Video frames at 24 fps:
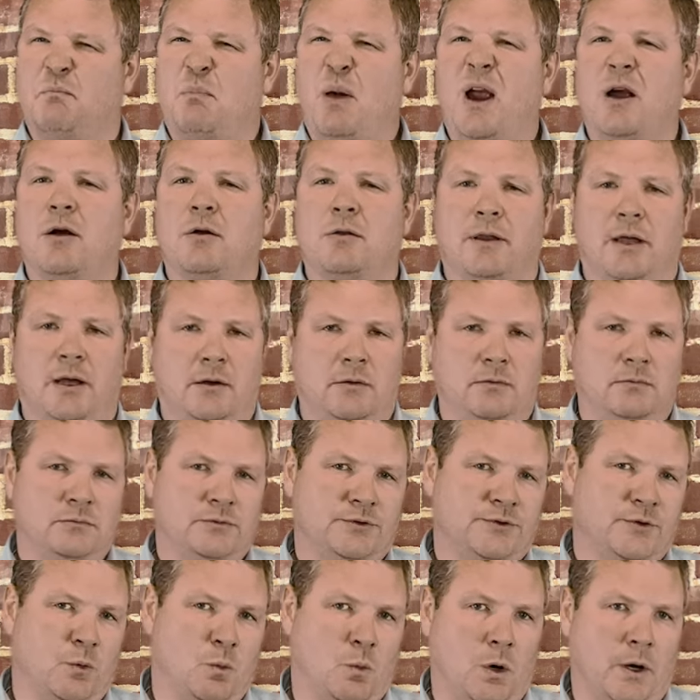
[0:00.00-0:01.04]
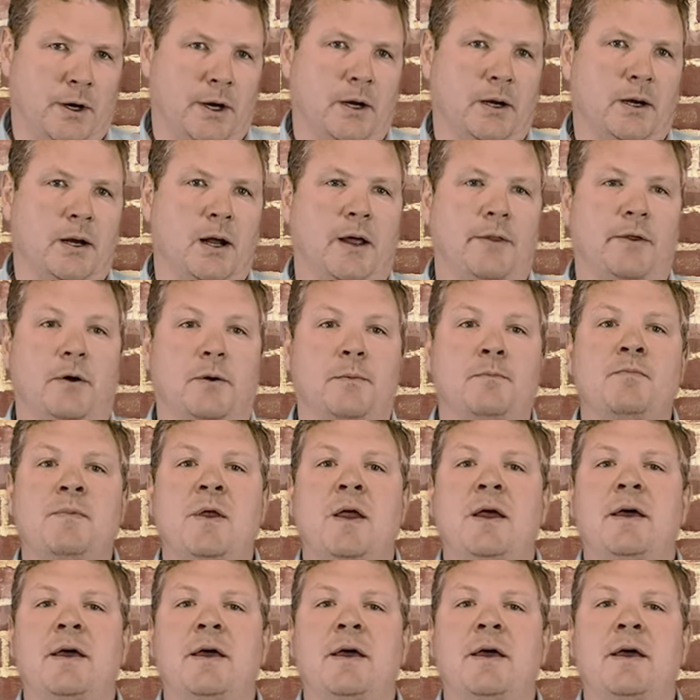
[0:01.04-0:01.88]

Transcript: parallel to one another.